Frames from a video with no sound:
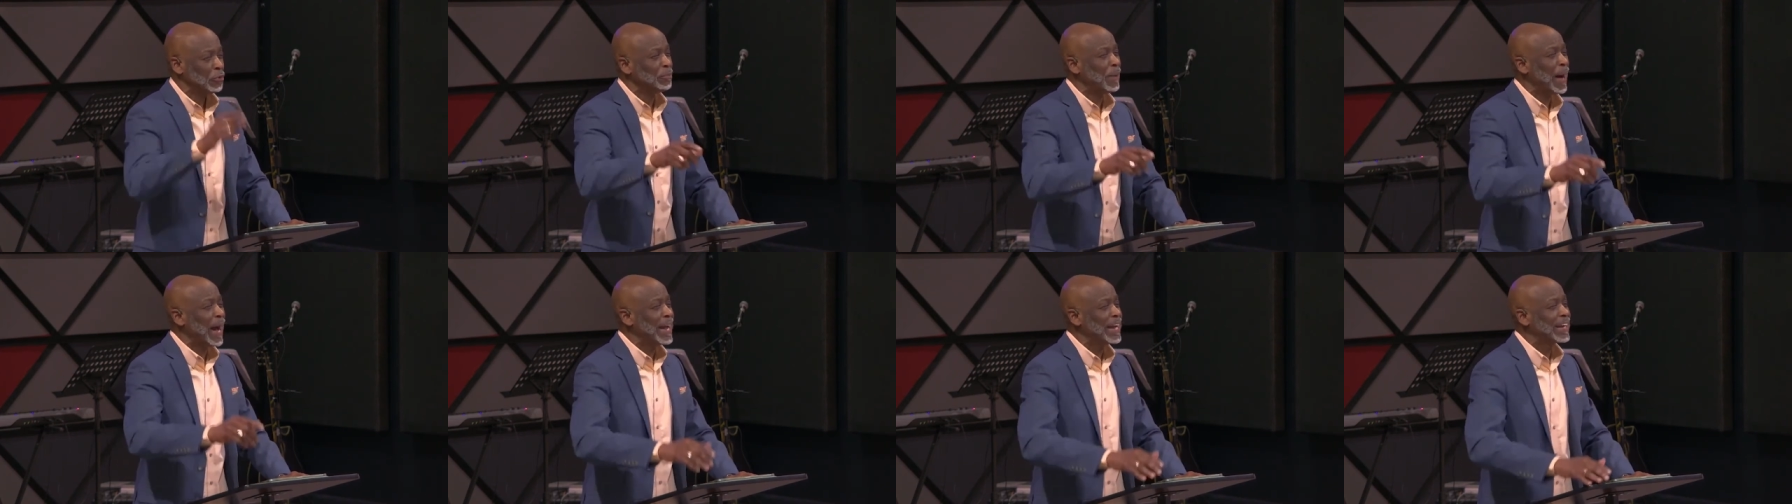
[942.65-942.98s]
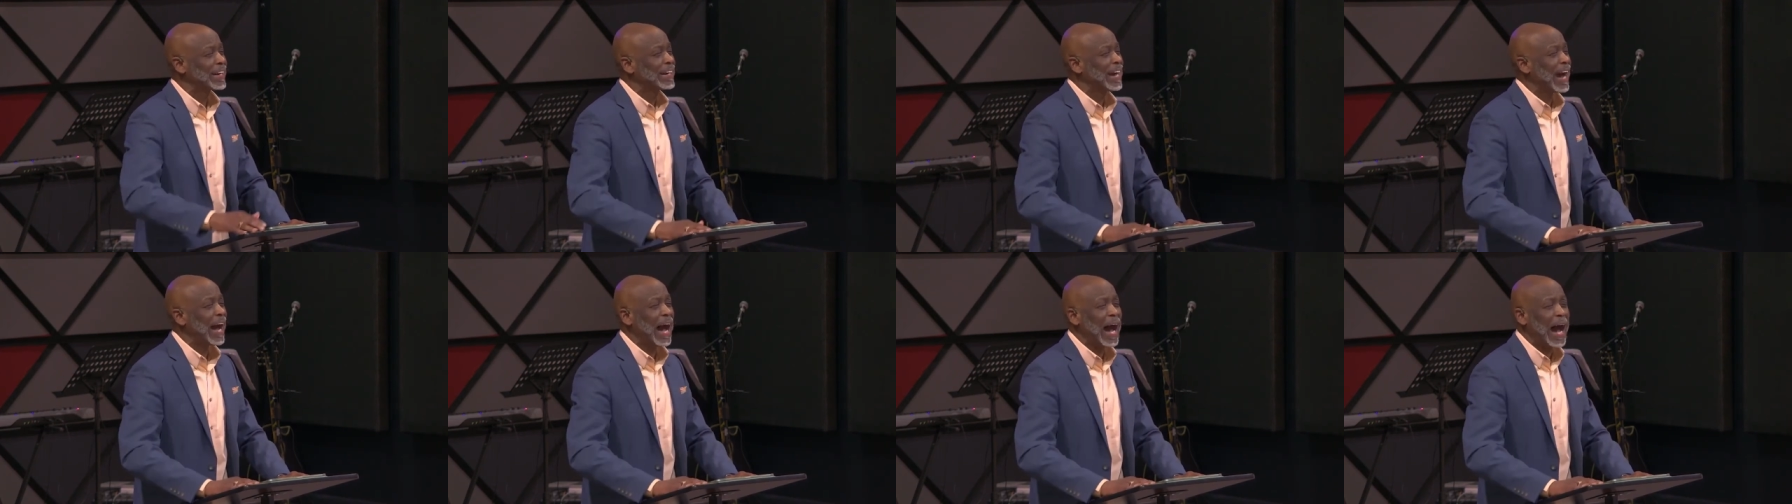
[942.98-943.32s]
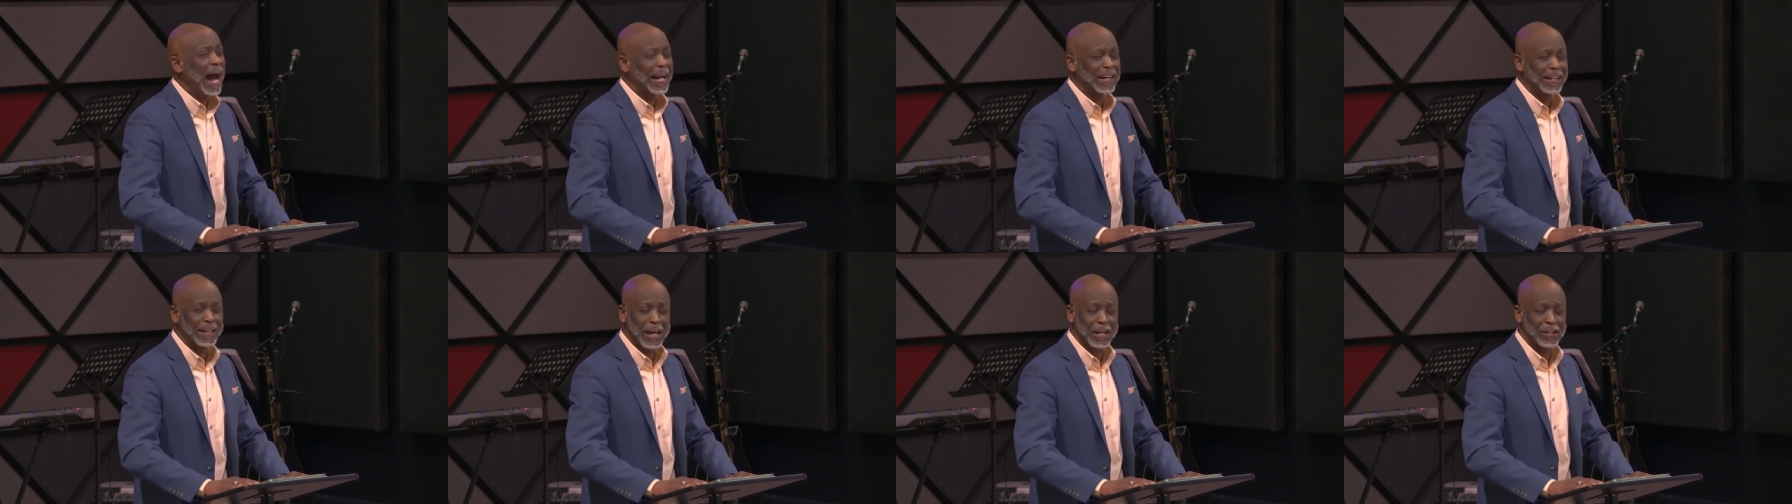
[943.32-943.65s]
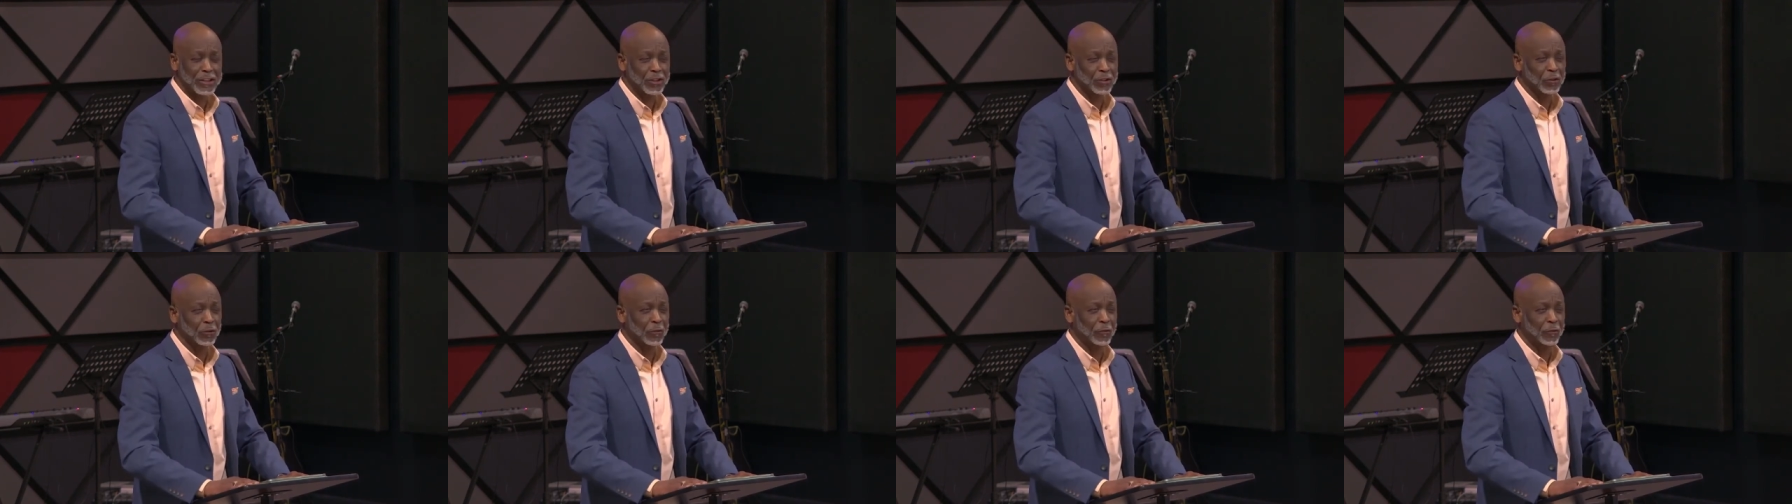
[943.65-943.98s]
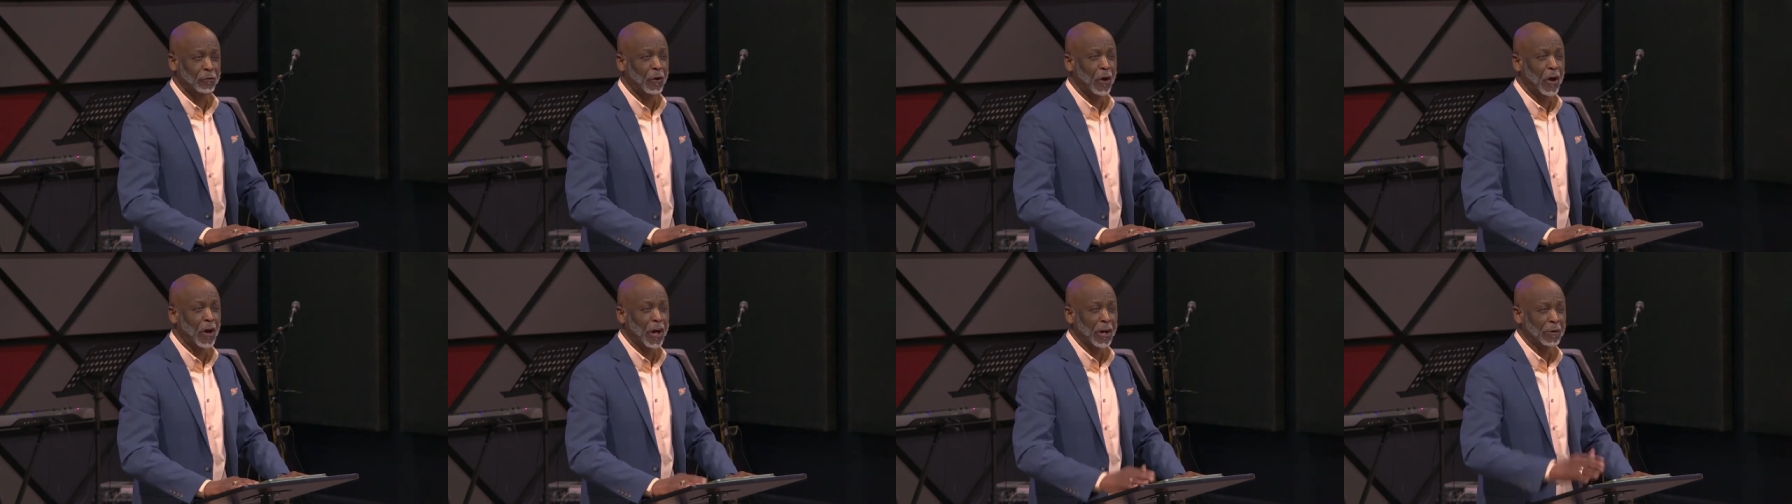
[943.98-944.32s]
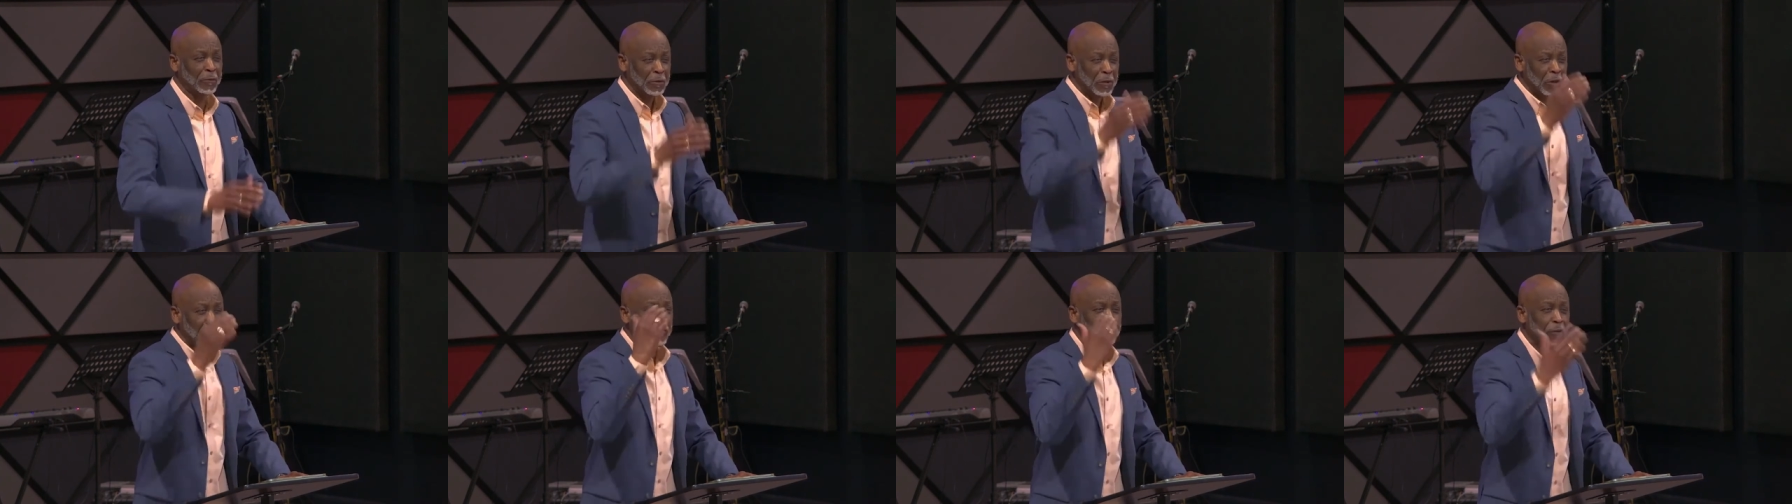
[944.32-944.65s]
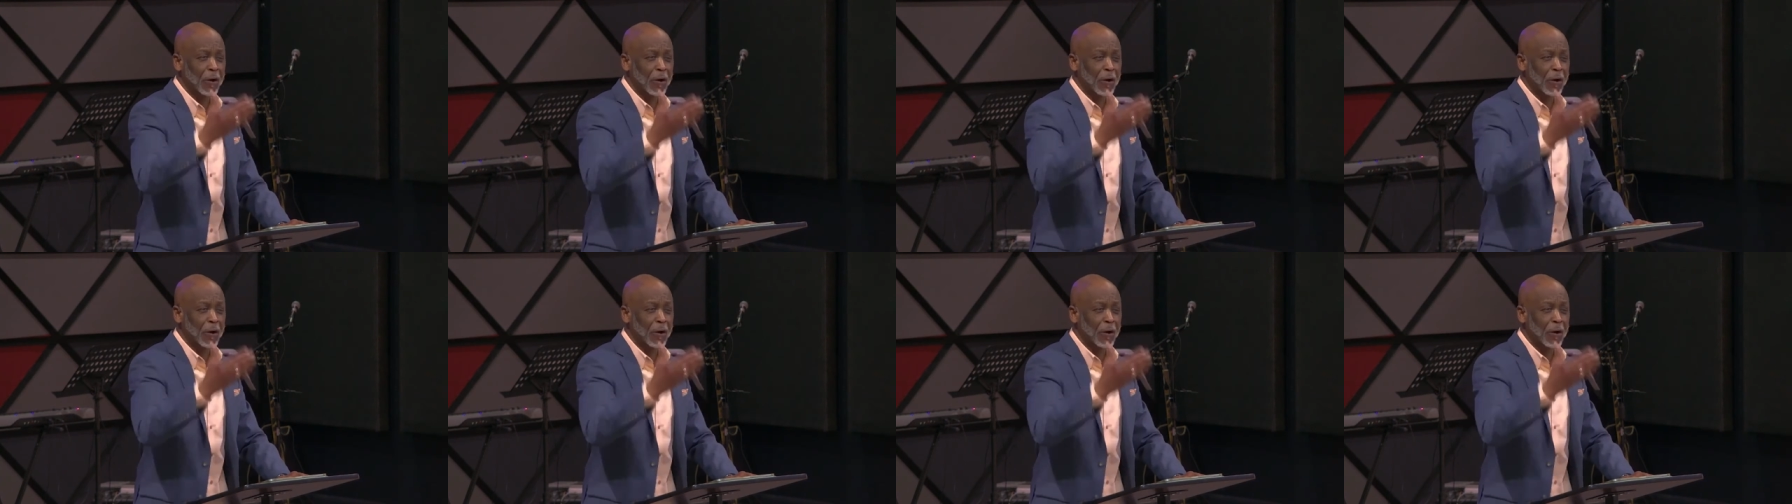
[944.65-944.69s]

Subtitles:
My God is too firm